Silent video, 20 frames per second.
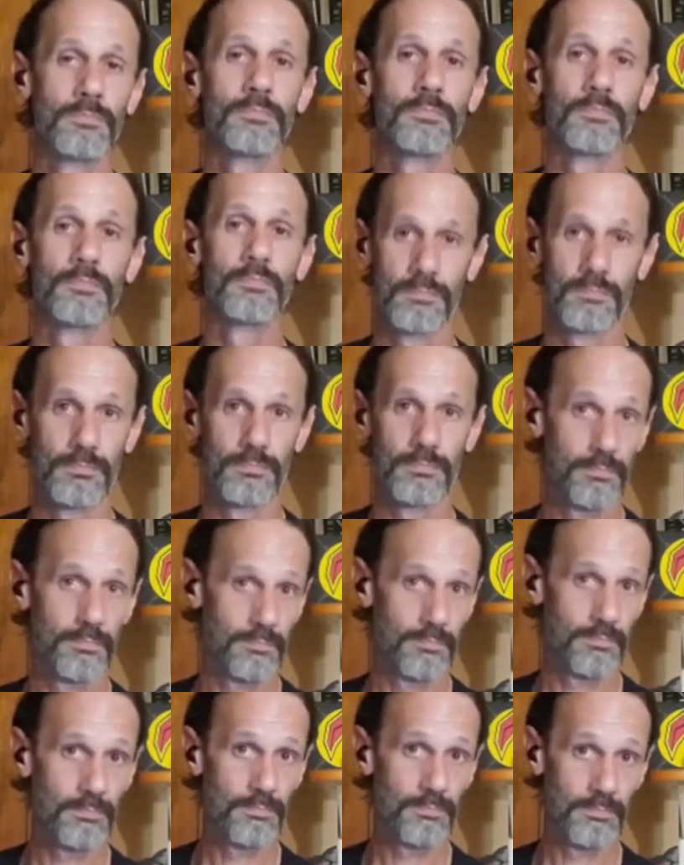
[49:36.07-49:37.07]
get to work with
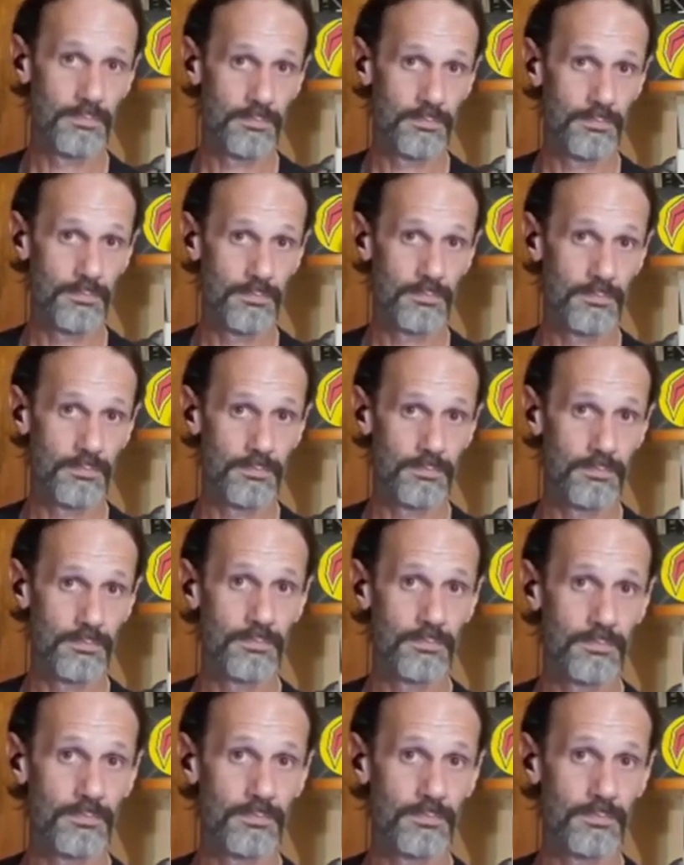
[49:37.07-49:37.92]
Rich Bass all the time.